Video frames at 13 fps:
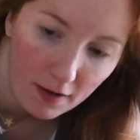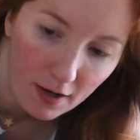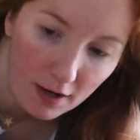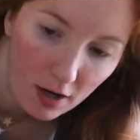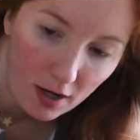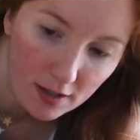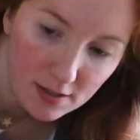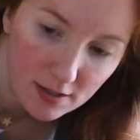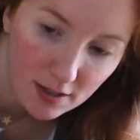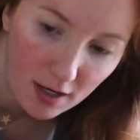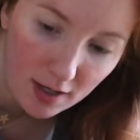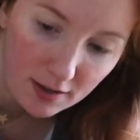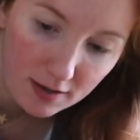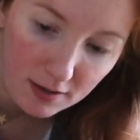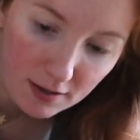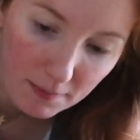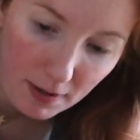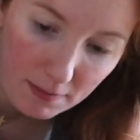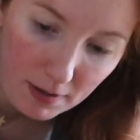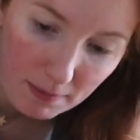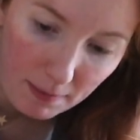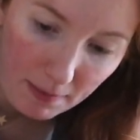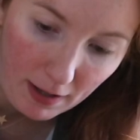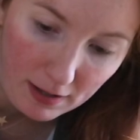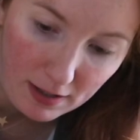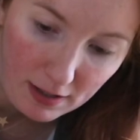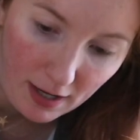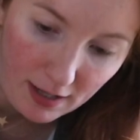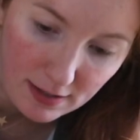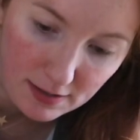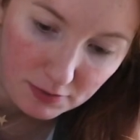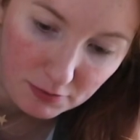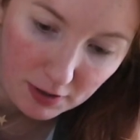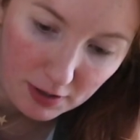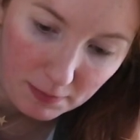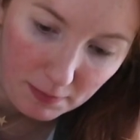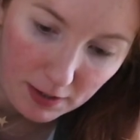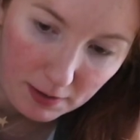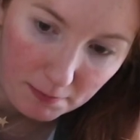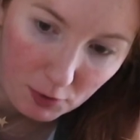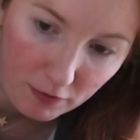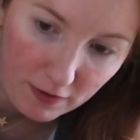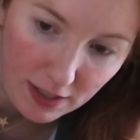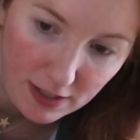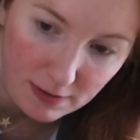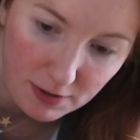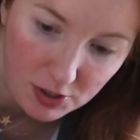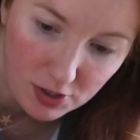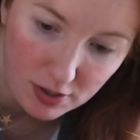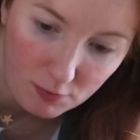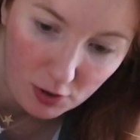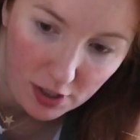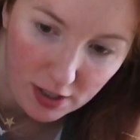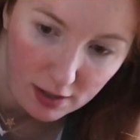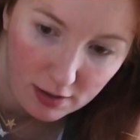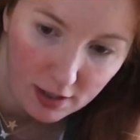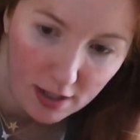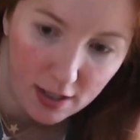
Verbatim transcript: And honest to God, the baby in my belly hasn't really been moving as much this morning.